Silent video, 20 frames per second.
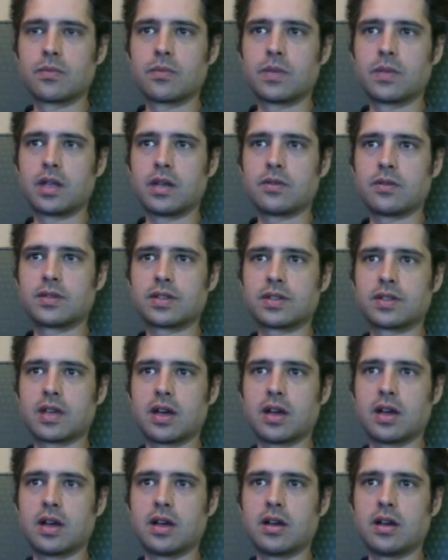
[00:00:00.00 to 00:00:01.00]
Here was
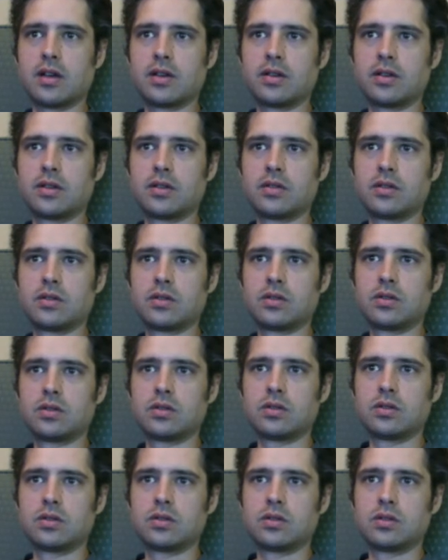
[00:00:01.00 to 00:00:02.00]
the
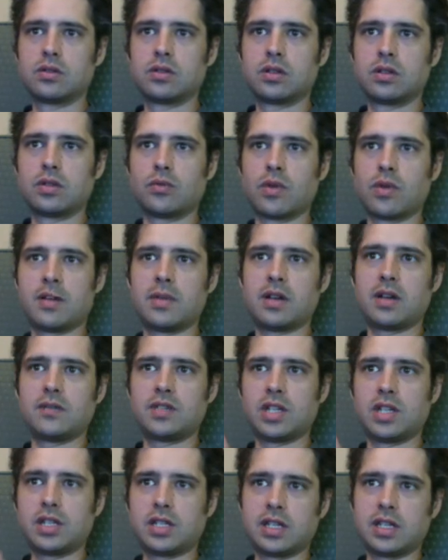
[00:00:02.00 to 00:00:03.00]
women of
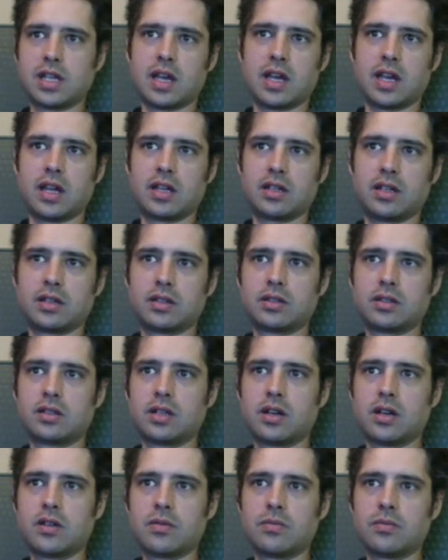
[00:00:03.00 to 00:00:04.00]
GTA,
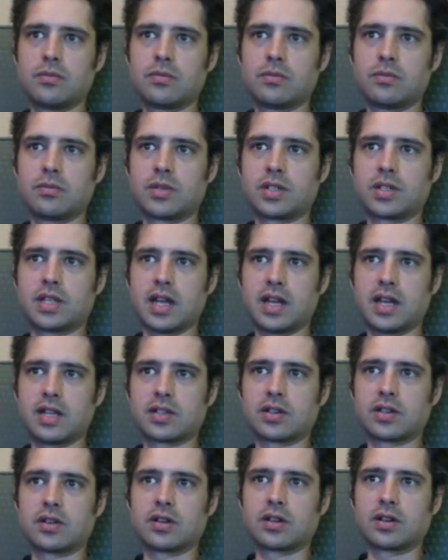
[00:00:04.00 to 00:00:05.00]
Mercedes
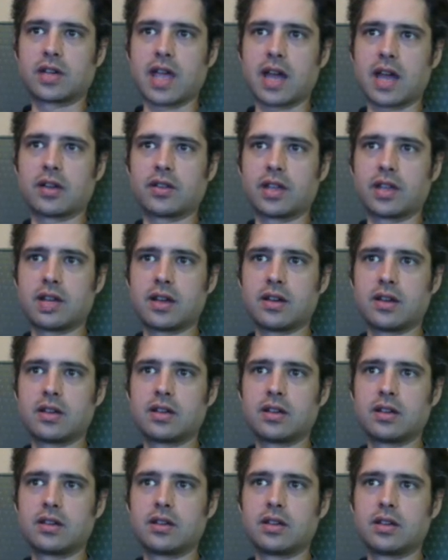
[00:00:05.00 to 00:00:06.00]
or Catalina,
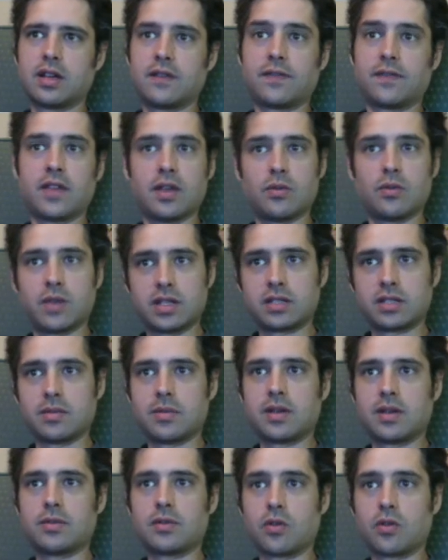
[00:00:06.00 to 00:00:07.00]
if they went to,
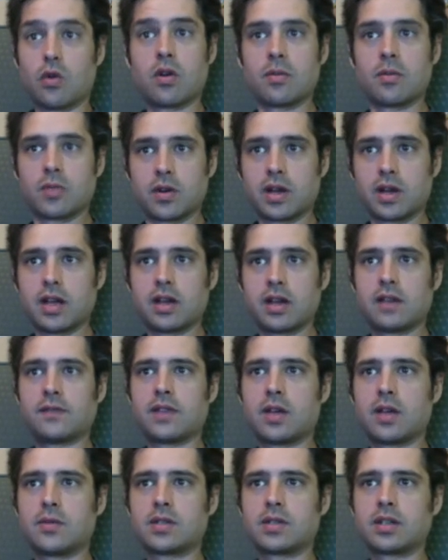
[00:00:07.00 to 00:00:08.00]
or Maria, if they
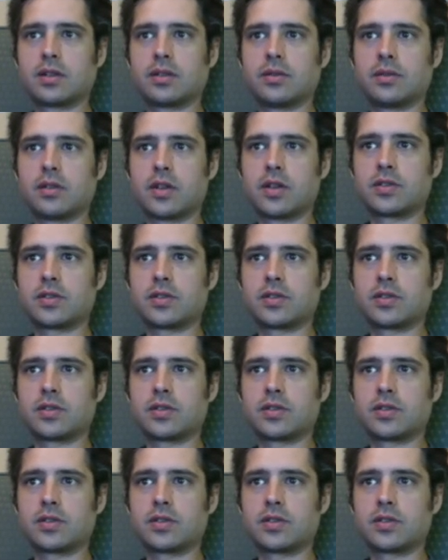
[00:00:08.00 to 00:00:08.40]
went to Los